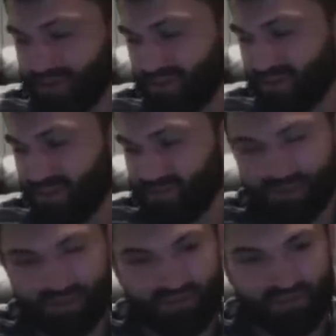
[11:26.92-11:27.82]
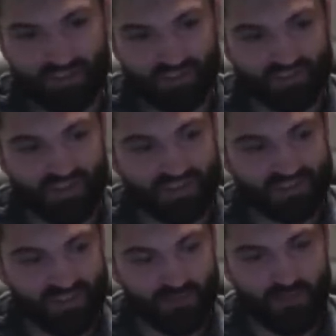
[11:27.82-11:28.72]
Albuquerque,
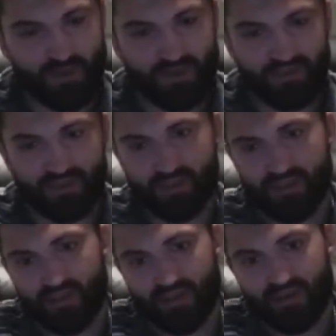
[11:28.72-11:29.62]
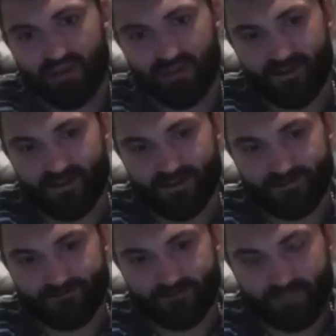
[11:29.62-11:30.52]
Jesse and Betty,
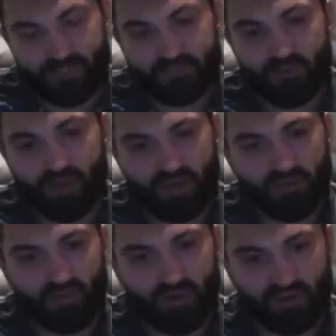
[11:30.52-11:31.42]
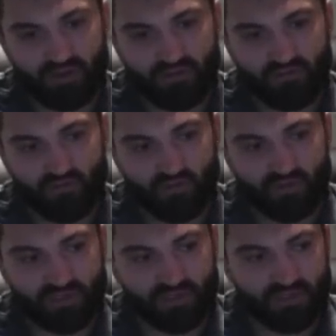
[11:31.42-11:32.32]
and sparring partners, of
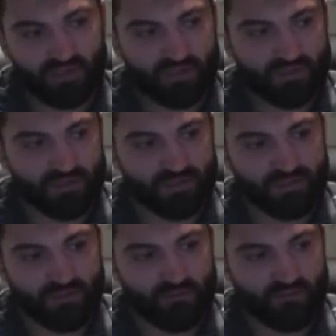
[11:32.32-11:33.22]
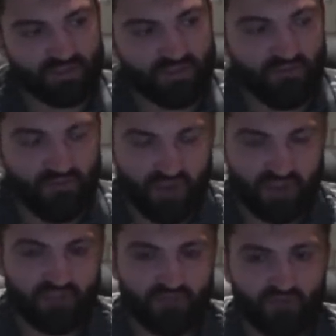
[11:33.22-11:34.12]
course, and some
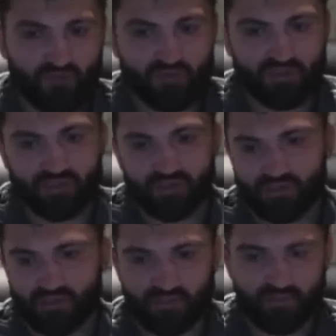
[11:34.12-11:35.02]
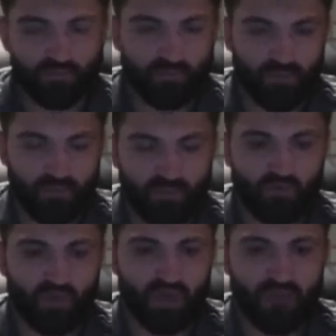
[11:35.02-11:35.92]
friends, of course. It's people
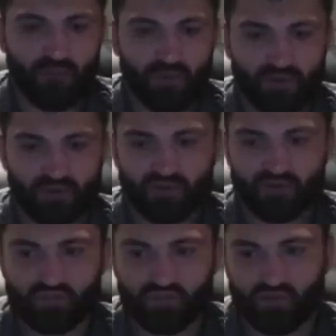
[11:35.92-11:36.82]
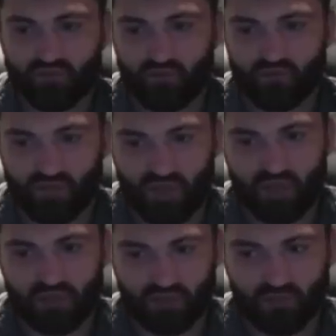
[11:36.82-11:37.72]
who came from
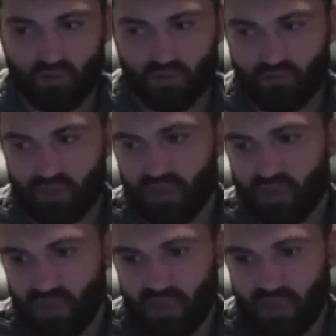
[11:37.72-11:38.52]
Chicago to support me.